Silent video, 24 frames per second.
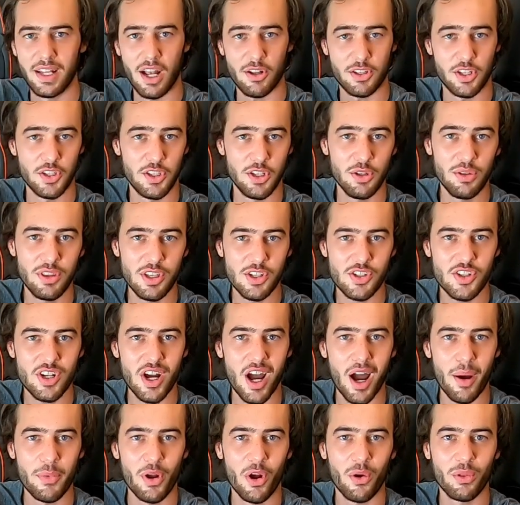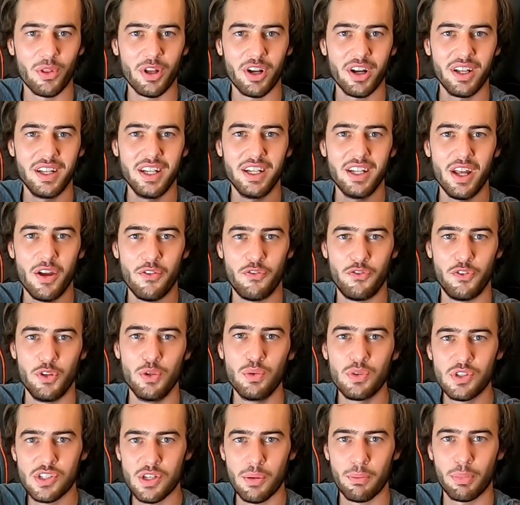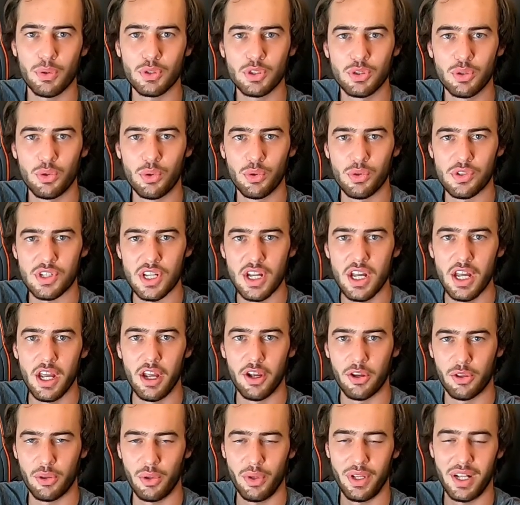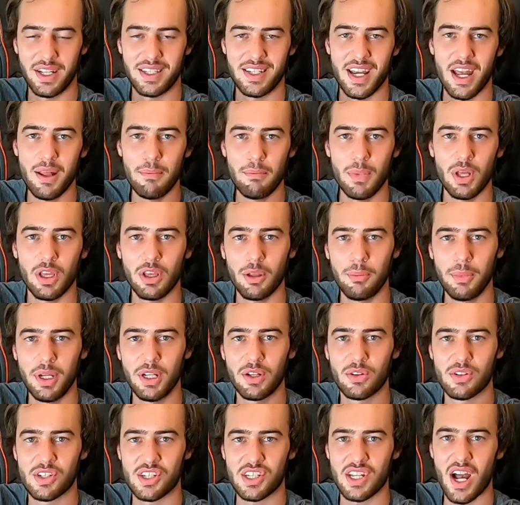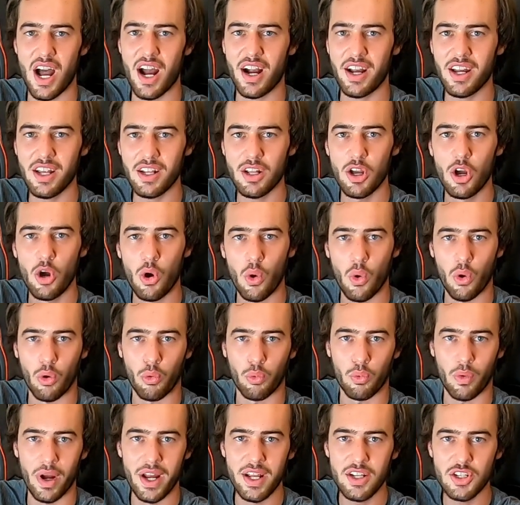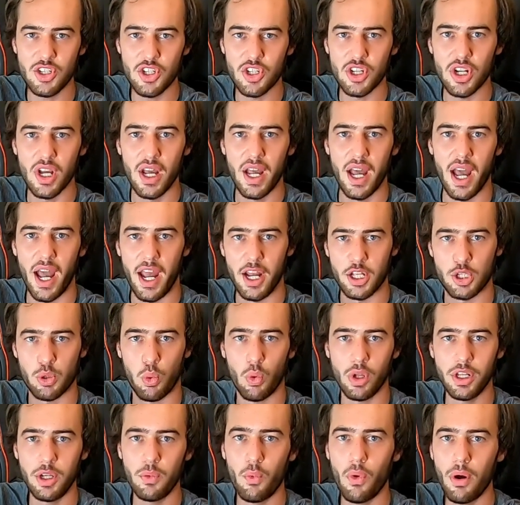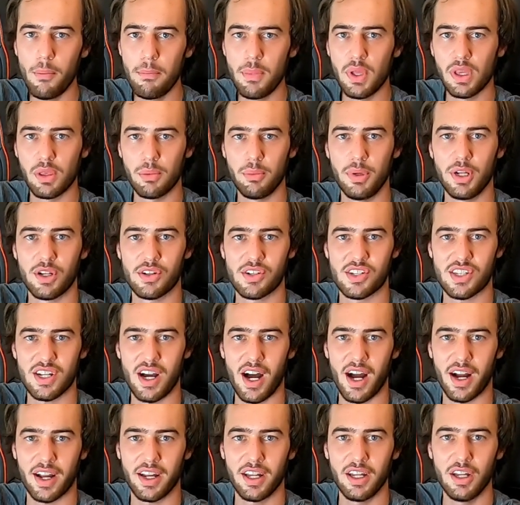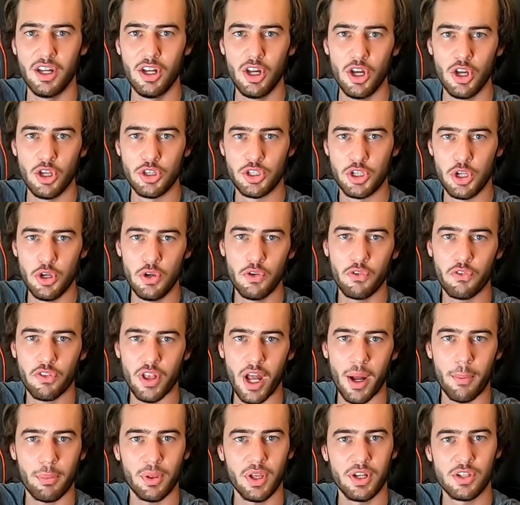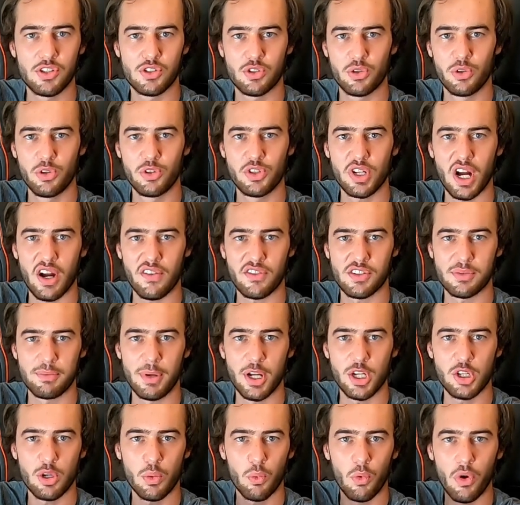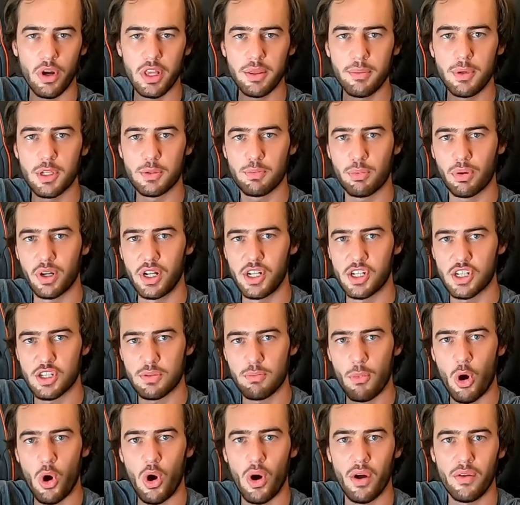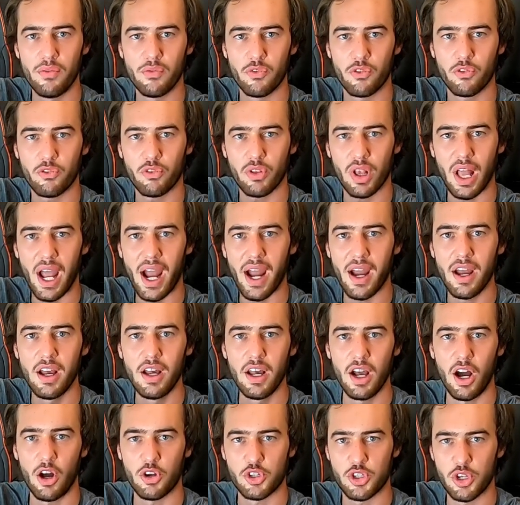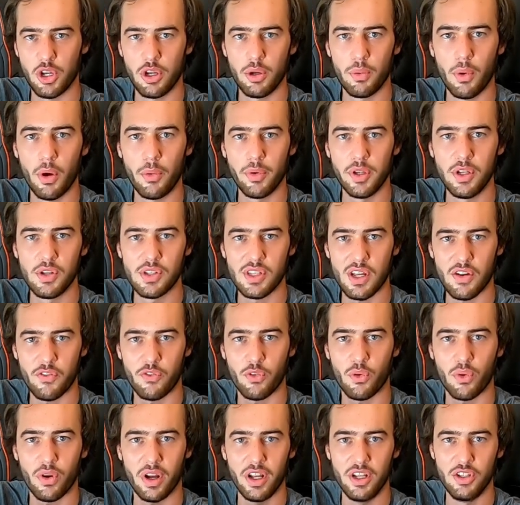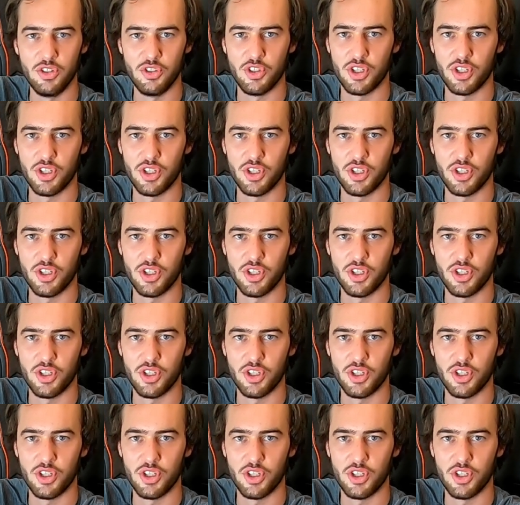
Now to do this job, you're only going to need a few simple tools, including a 10mm socket or wrench, a 21mm socket, 2 flat blade screwdrivers. Make sure one is pretty small and flat. I'll show you what we use that for in